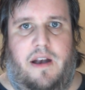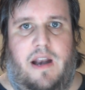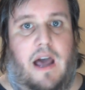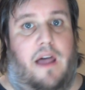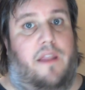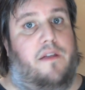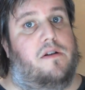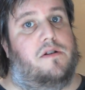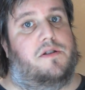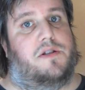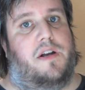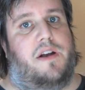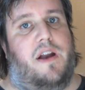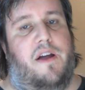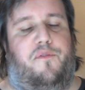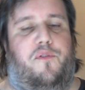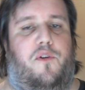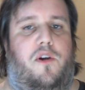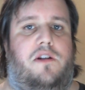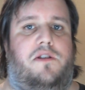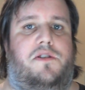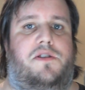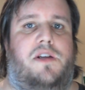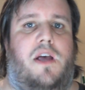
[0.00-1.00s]
Now, there's a
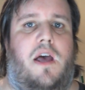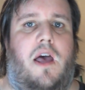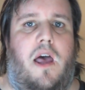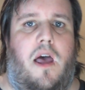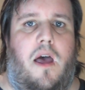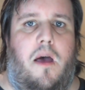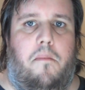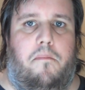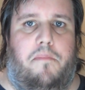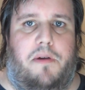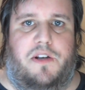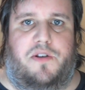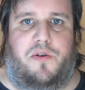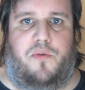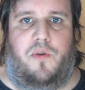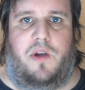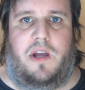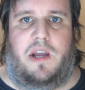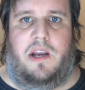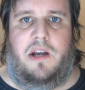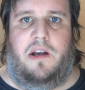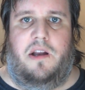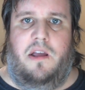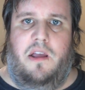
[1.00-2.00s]
difference
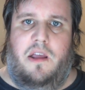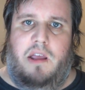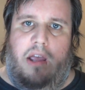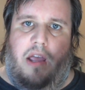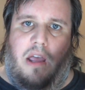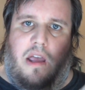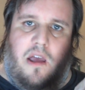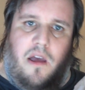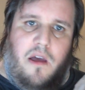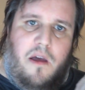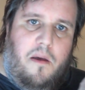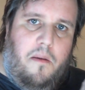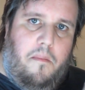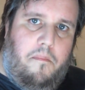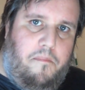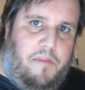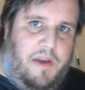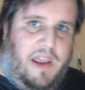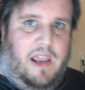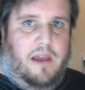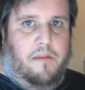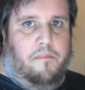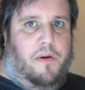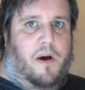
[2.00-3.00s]
between
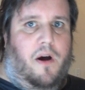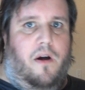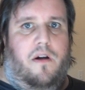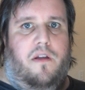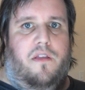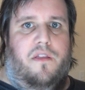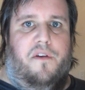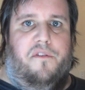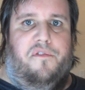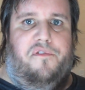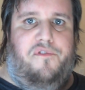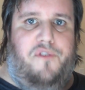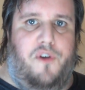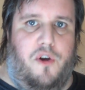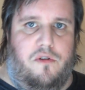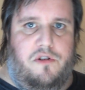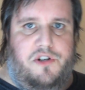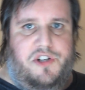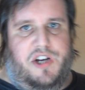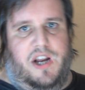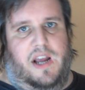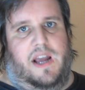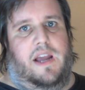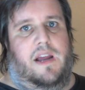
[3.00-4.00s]
being part of the
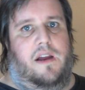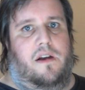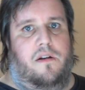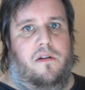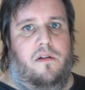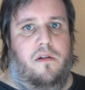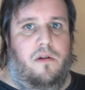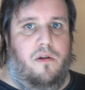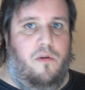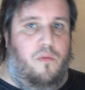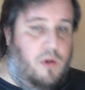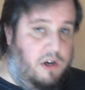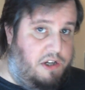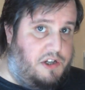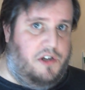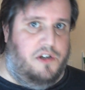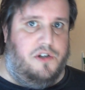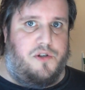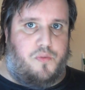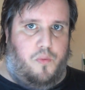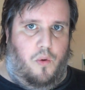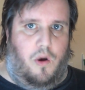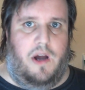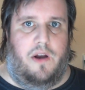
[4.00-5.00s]
food chain, which
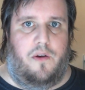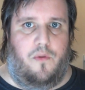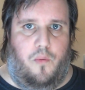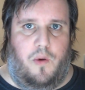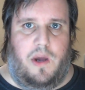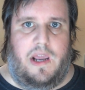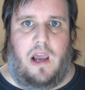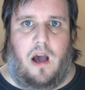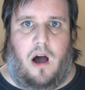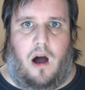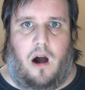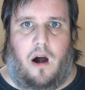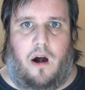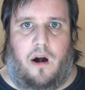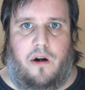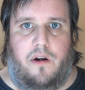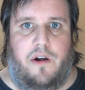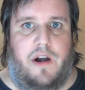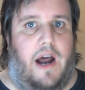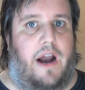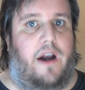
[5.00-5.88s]
is what we are.